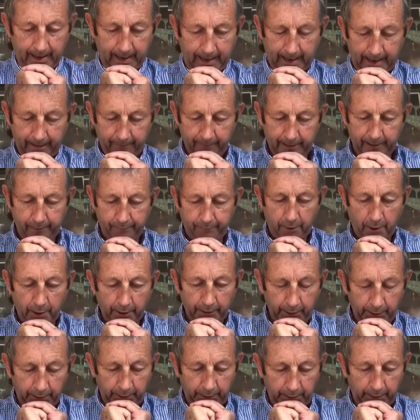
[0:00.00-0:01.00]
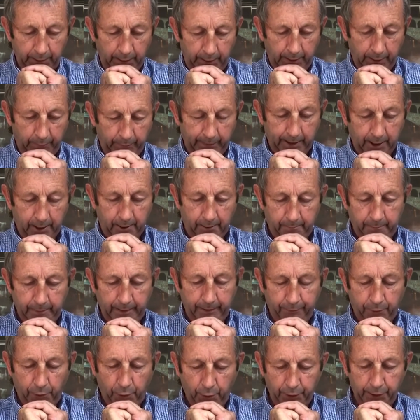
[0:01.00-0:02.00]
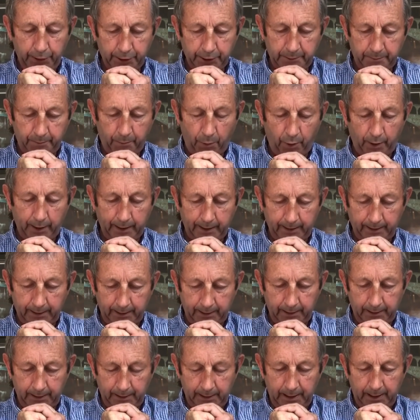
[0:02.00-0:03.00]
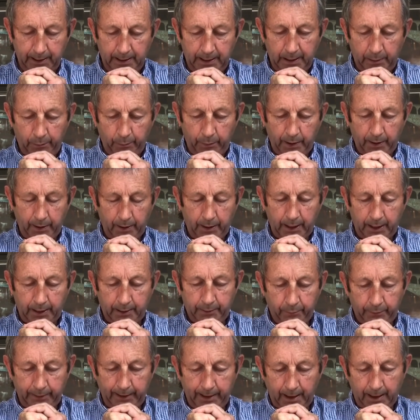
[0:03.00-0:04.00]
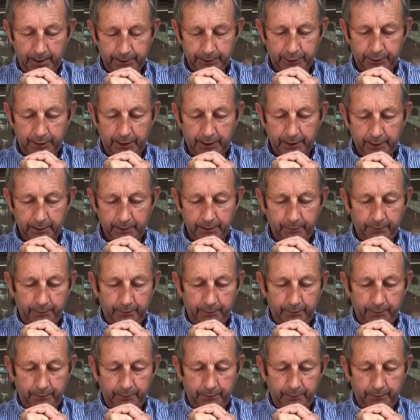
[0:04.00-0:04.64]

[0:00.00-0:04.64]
Heavenly Father, we come before you this morning and we ask that